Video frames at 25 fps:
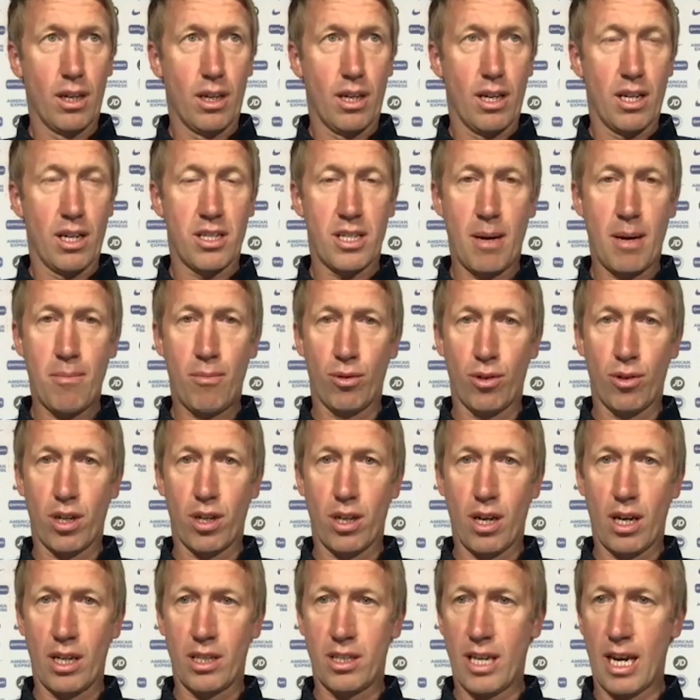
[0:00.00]
Assembled
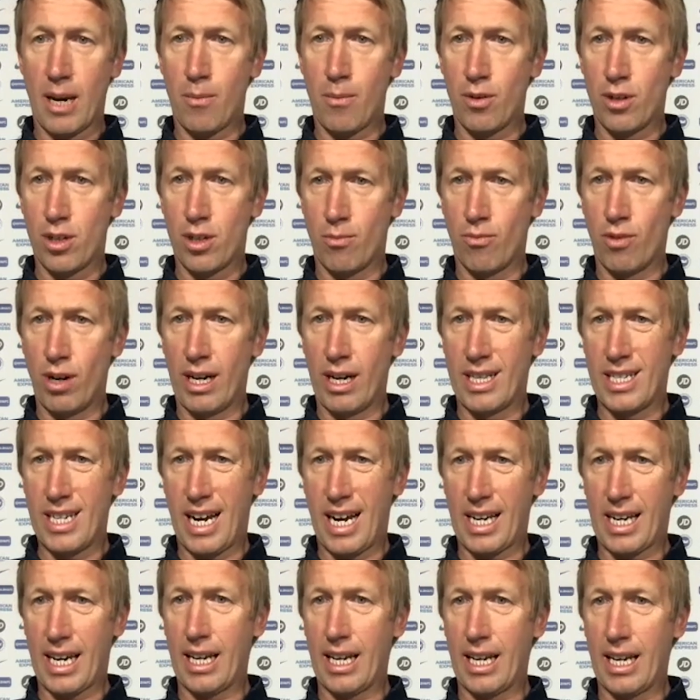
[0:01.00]
a team with some real
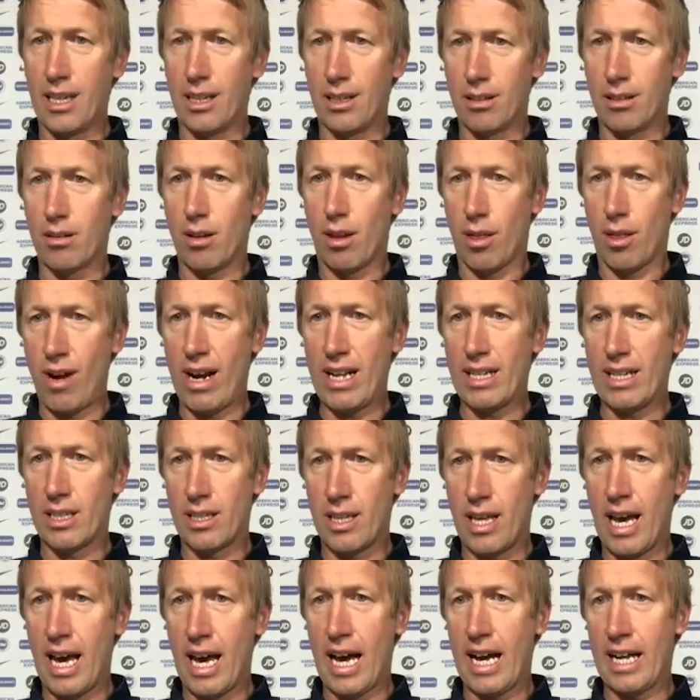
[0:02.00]
attacking threats
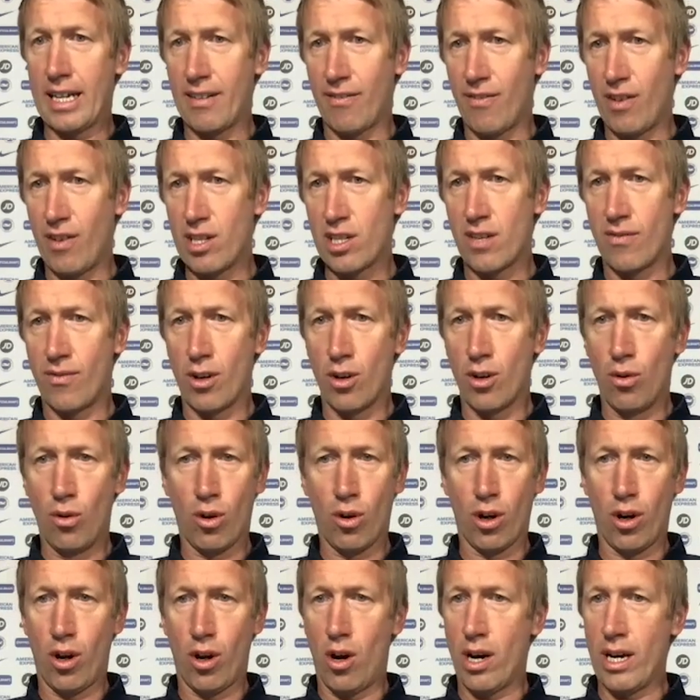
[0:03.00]
there, defensively
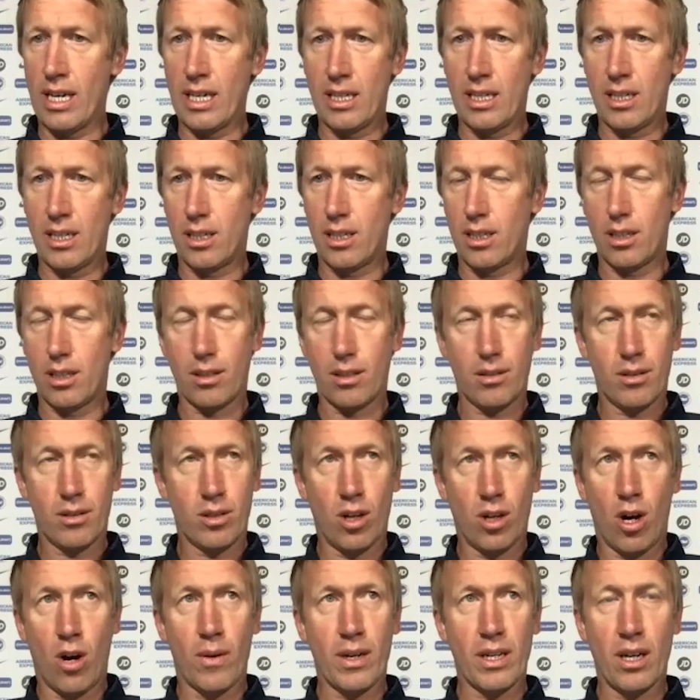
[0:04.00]
organised.
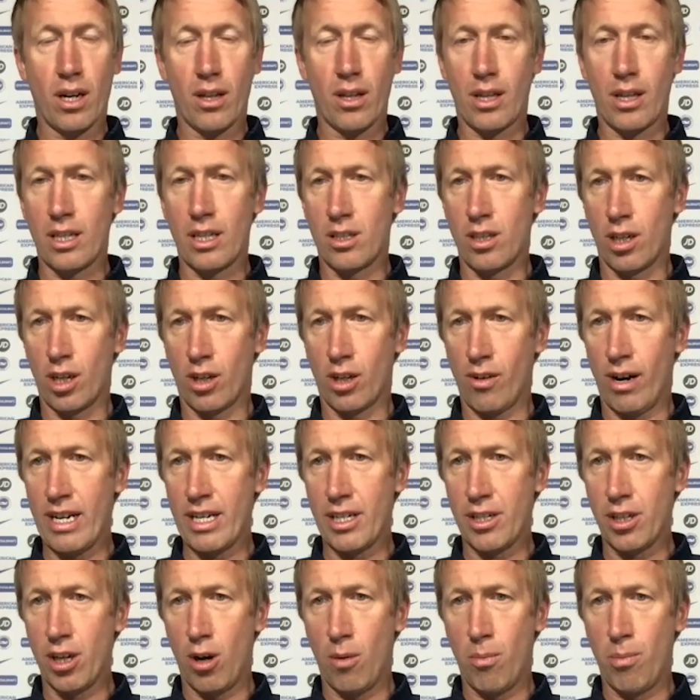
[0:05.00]
So I think he's done a
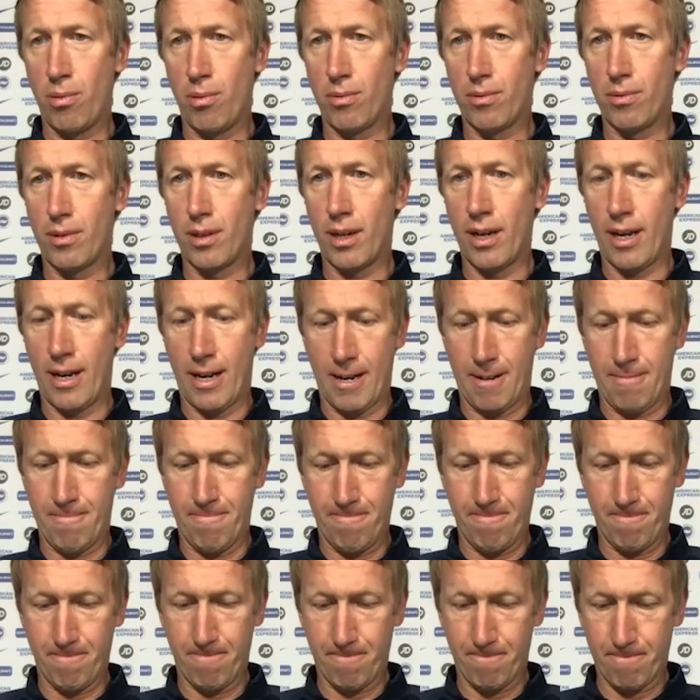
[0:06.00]
great job. A
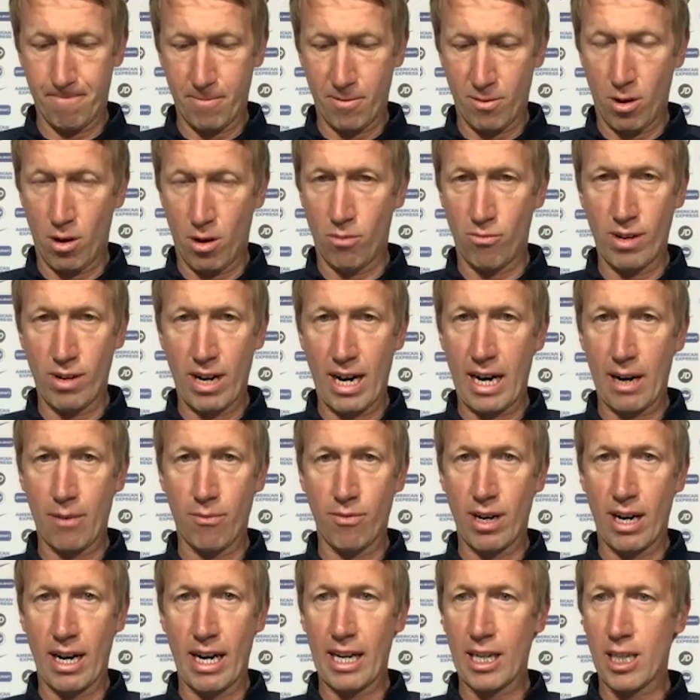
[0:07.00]
really,
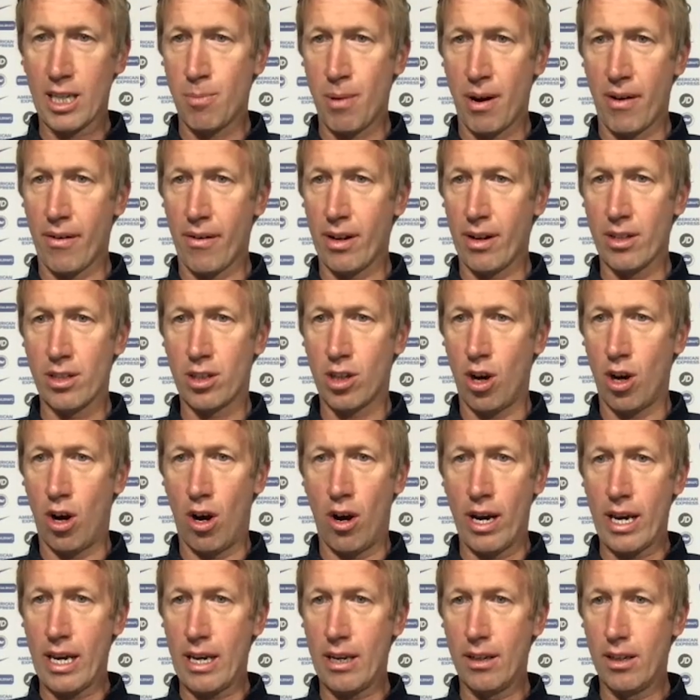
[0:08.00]
really experienced
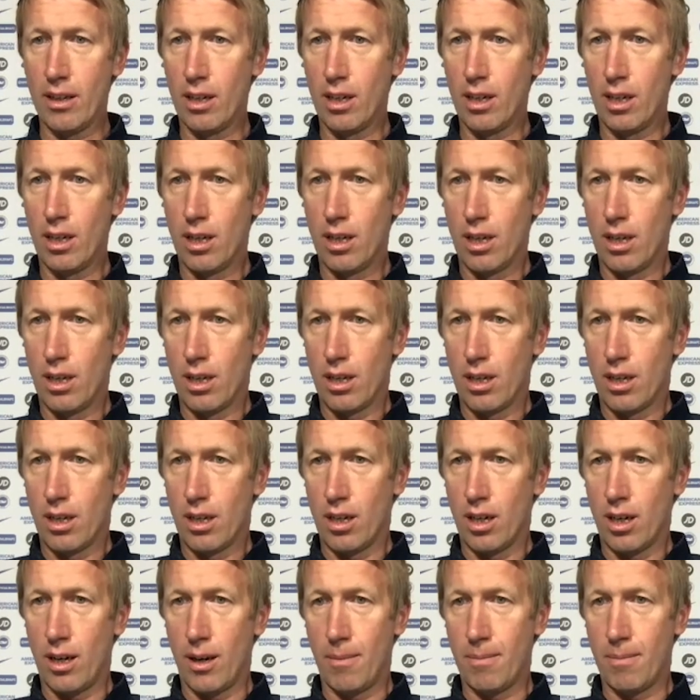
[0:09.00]
guy.
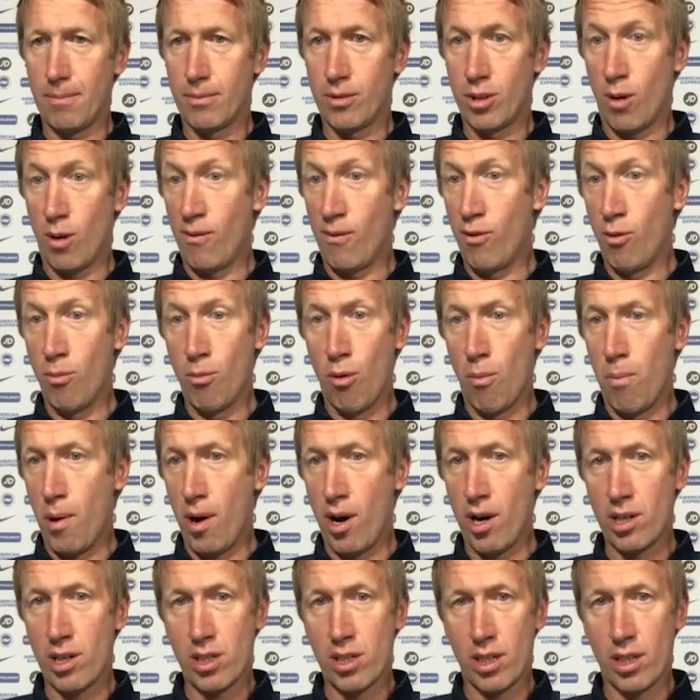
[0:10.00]
Top football
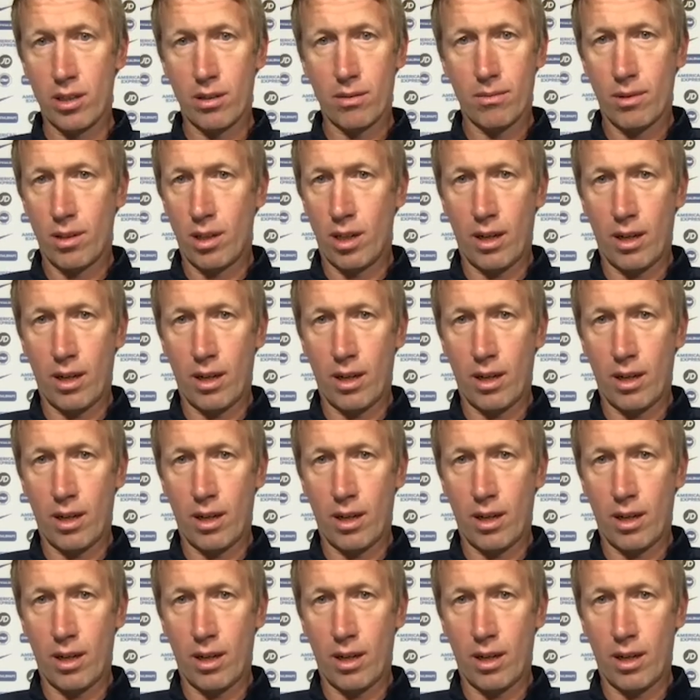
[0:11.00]
person.